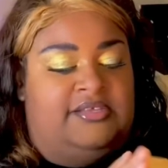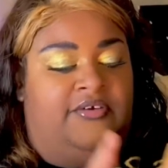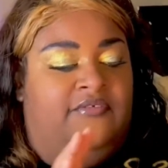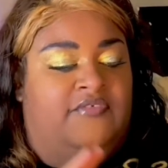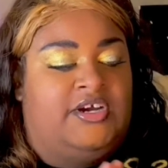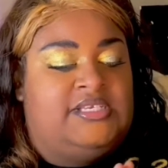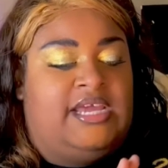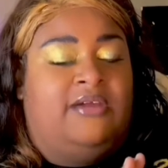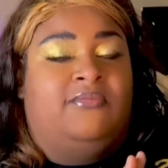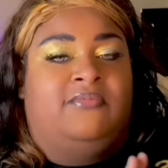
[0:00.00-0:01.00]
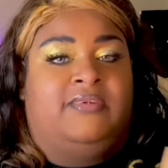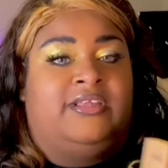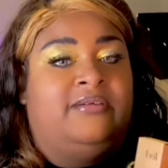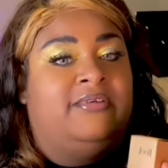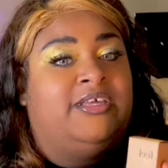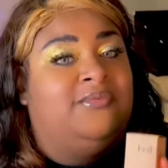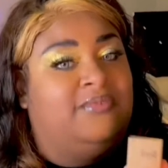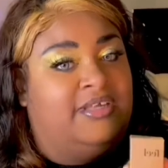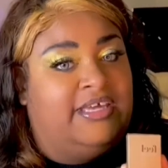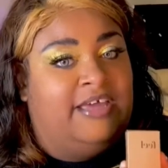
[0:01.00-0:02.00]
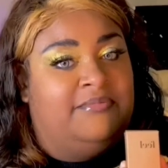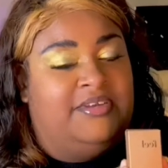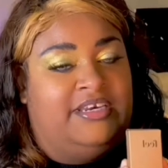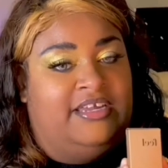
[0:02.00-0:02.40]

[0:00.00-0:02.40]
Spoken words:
So first, I really have been